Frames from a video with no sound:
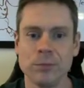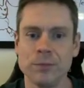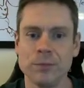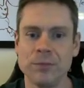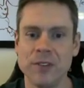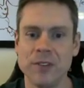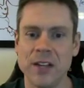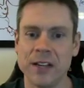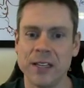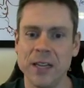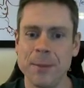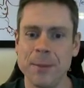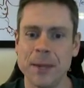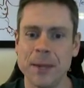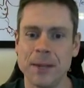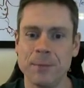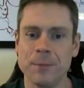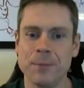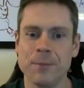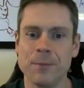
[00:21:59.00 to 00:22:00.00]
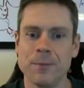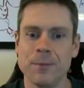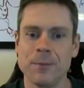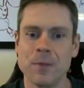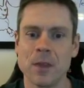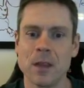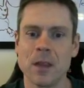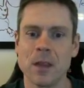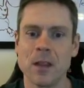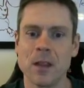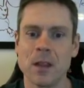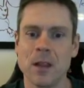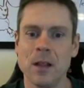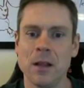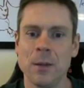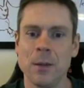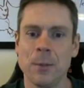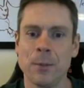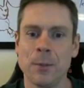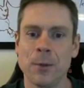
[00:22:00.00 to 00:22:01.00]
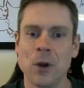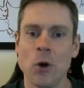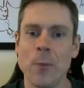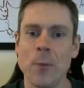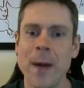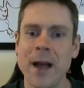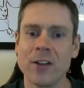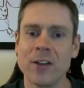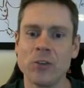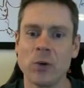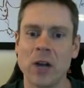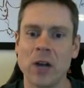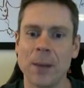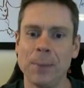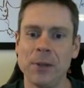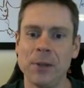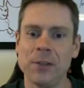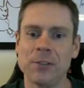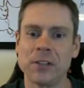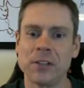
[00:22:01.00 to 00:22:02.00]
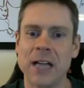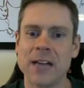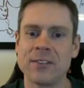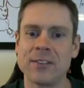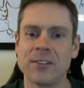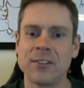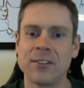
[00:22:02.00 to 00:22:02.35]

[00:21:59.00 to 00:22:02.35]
take a limit. Go back to a couple of classes